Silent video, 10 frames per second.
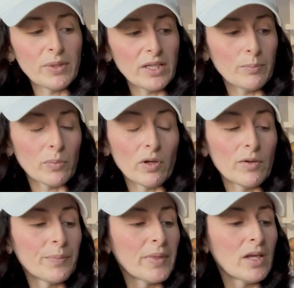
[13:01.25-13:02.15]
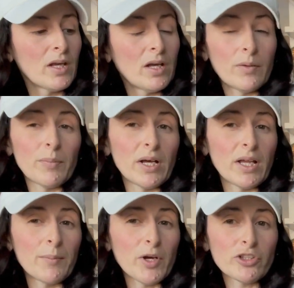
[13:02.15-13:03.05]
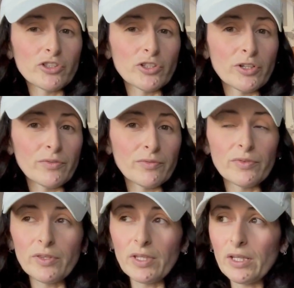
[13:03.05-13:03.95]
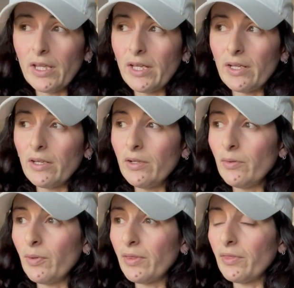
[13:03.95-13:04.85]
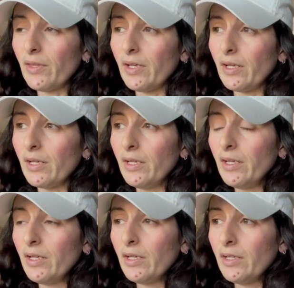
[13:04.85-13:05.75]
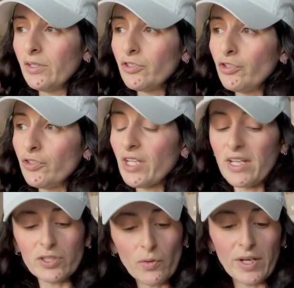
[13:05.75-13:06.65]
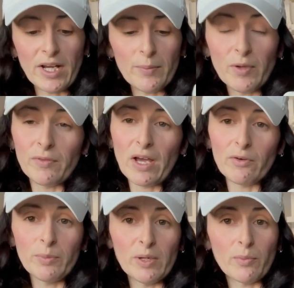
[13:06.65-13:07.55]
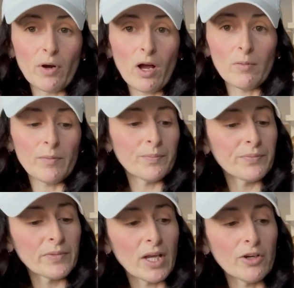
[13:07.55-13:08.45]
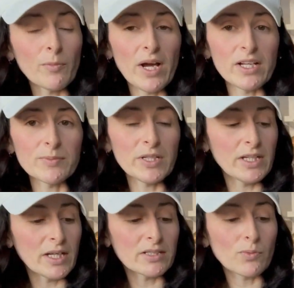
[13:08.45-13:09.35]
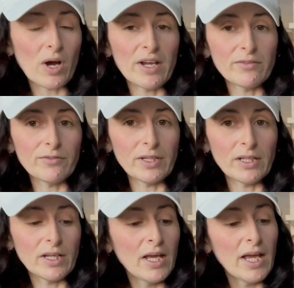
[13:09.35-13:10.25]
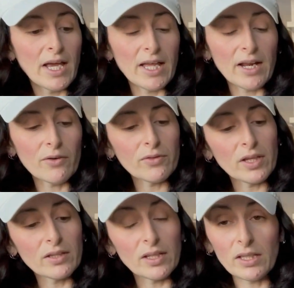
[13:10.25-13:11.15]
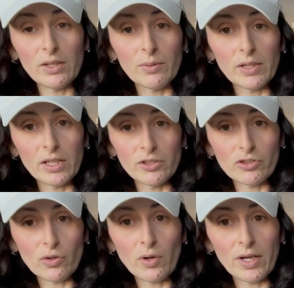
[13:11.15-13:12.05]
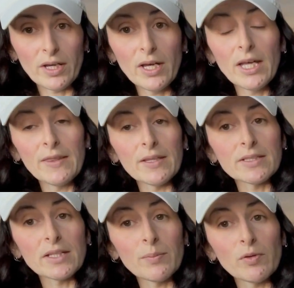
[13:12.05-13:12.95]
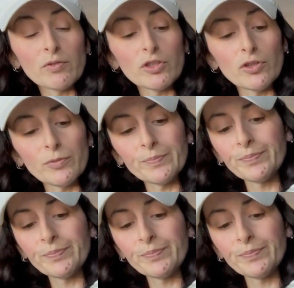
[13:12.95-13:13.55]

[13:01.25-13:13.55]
people, but I'm not sure if like with the shoe size going up, if that would be a problem. I know my husband, he has wide feet and I don't think that he would enjoy this type of shoe.